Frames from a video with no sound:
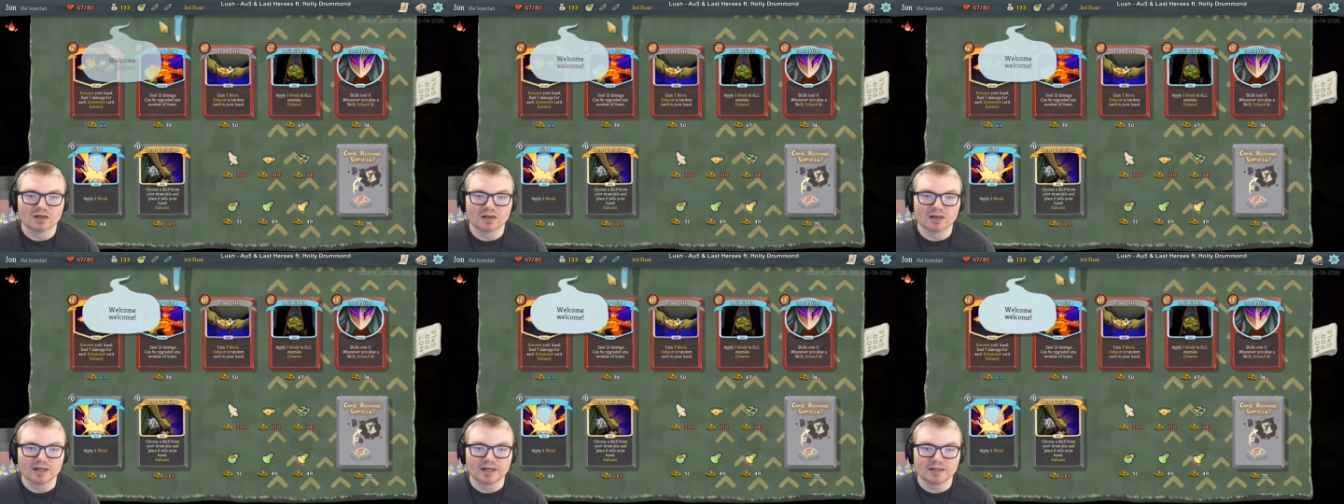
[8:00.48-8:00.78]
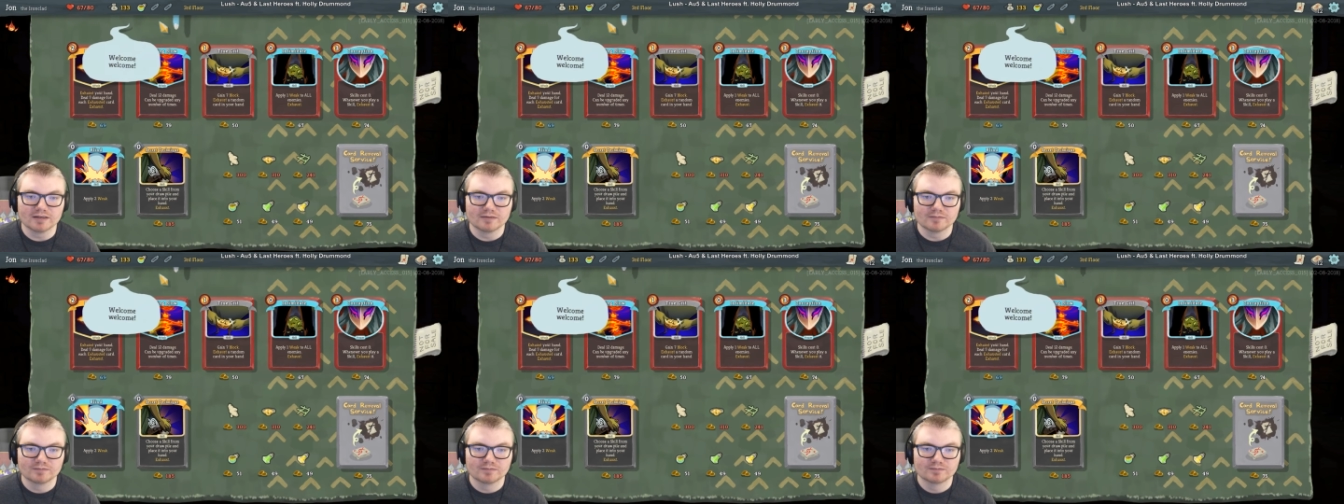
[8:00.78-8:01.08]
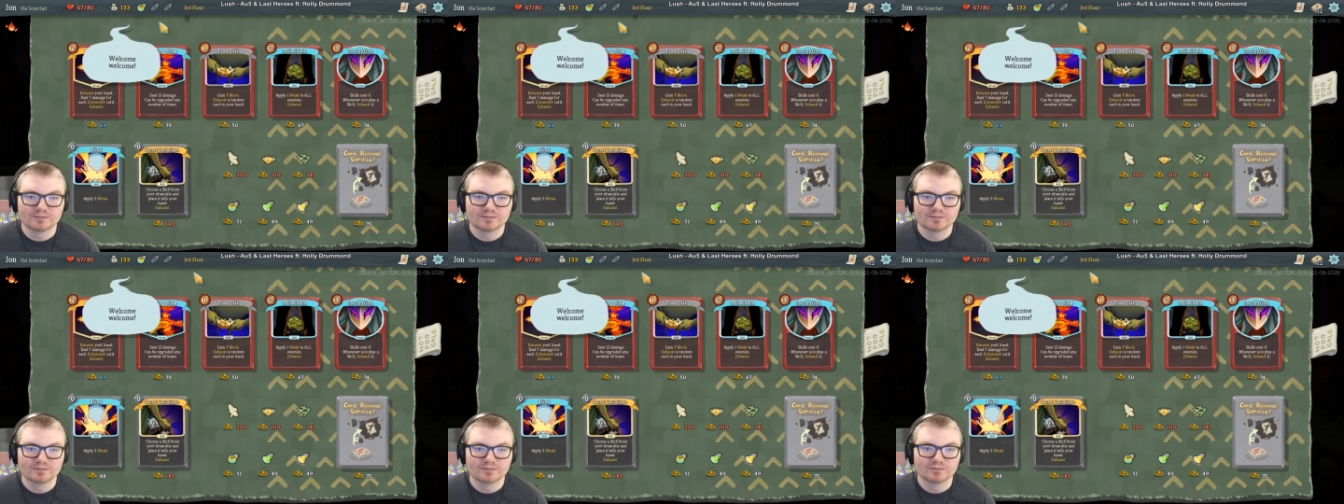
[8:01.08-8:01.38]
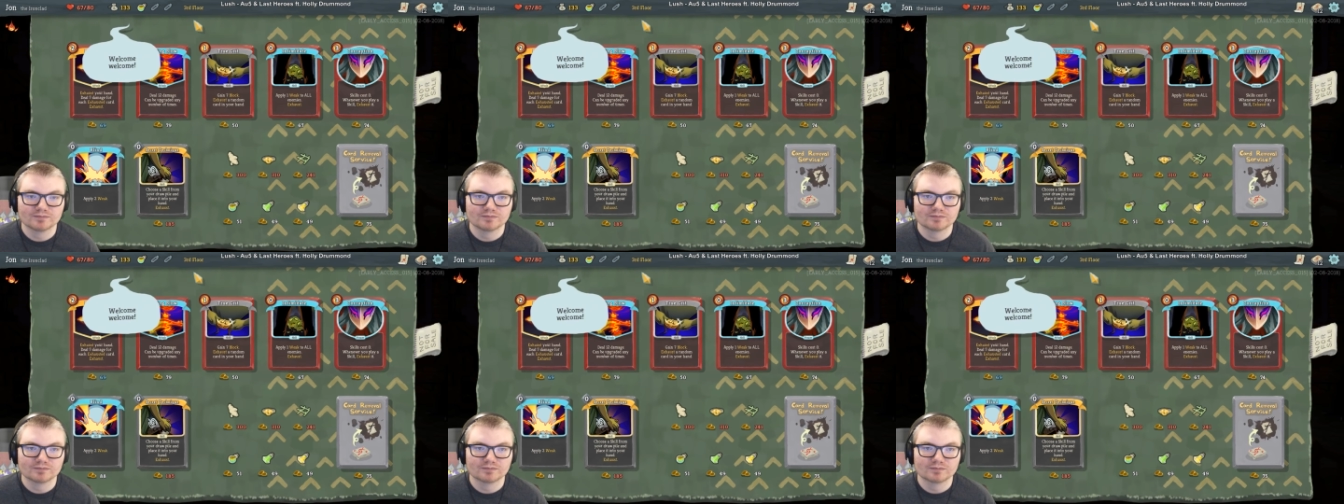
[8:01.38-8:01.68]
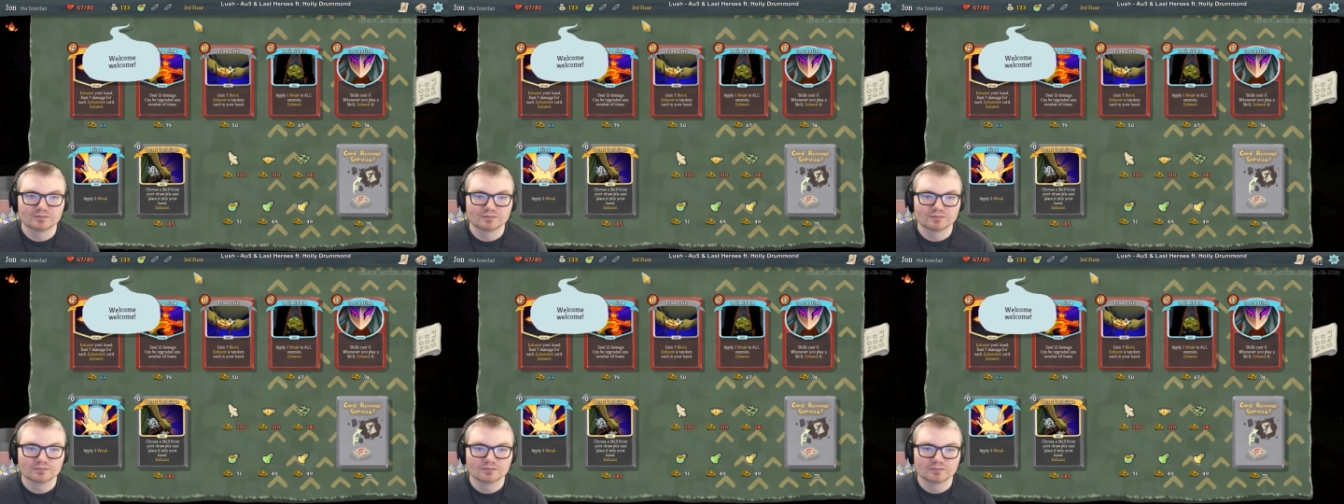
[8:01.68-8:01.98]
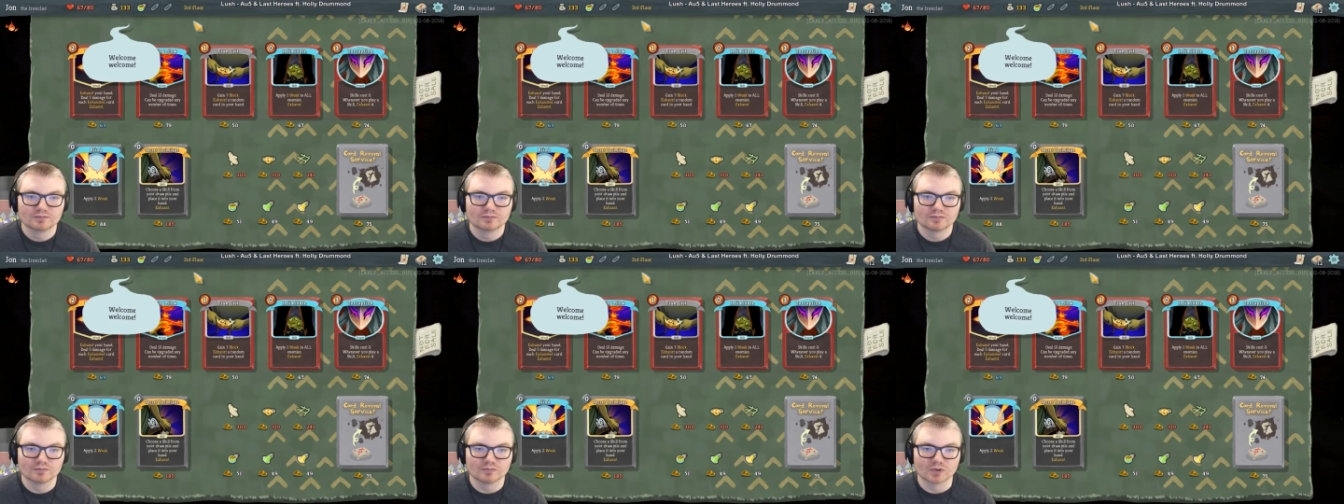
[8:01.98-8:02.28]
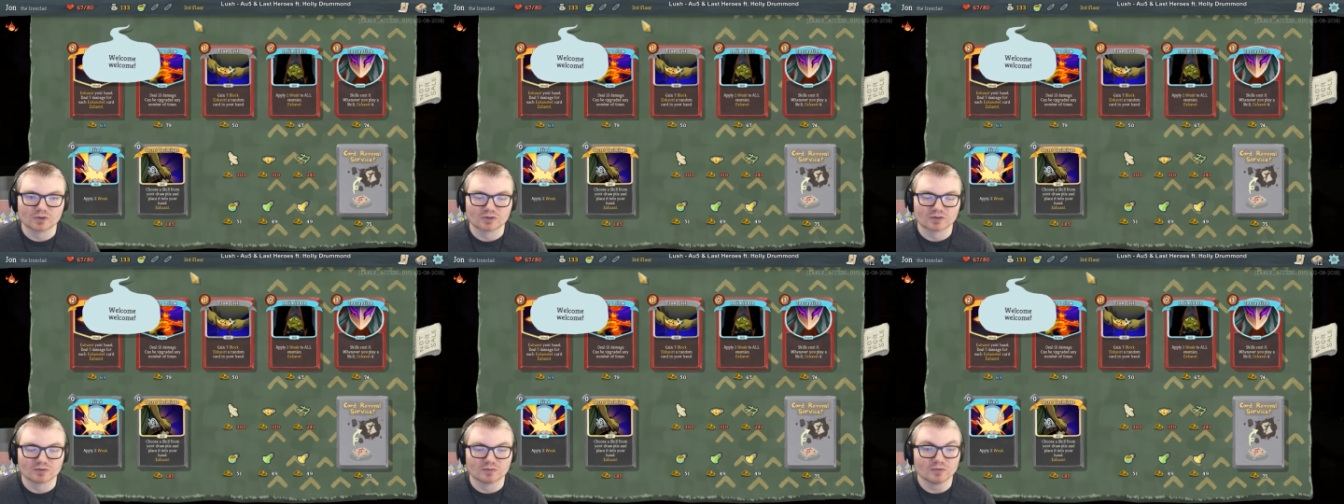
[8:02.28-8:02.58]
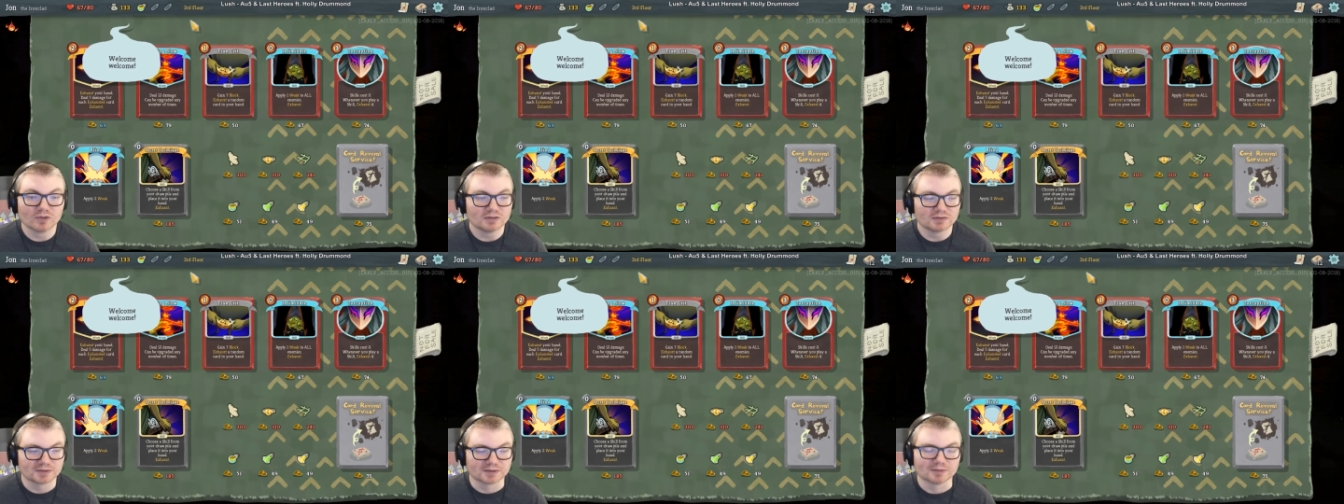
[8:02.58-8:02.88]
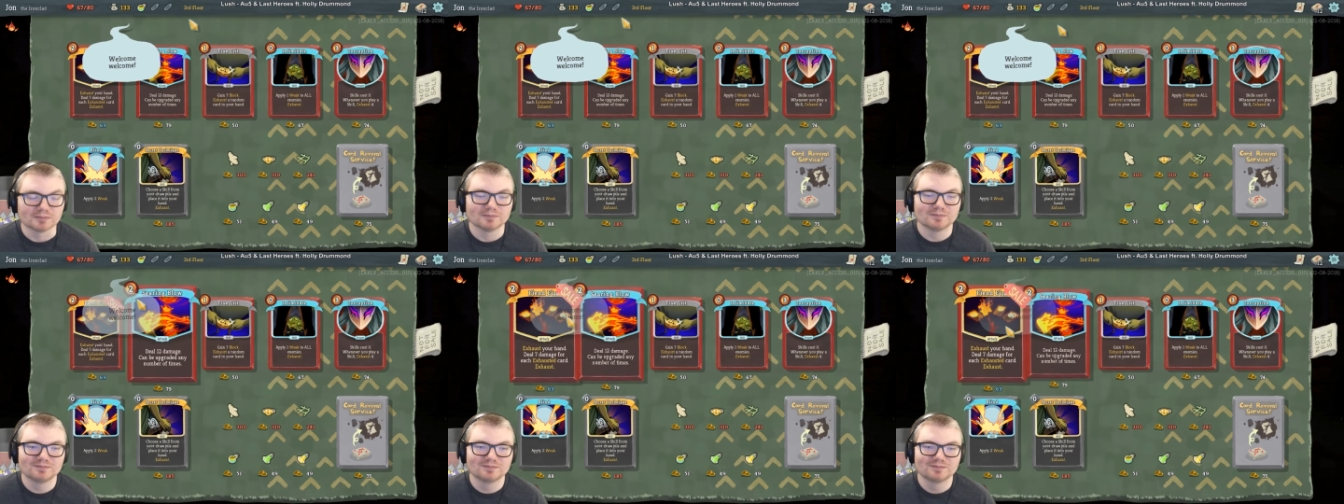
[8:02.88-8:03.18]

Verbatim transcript: All right. Welcome, welcome.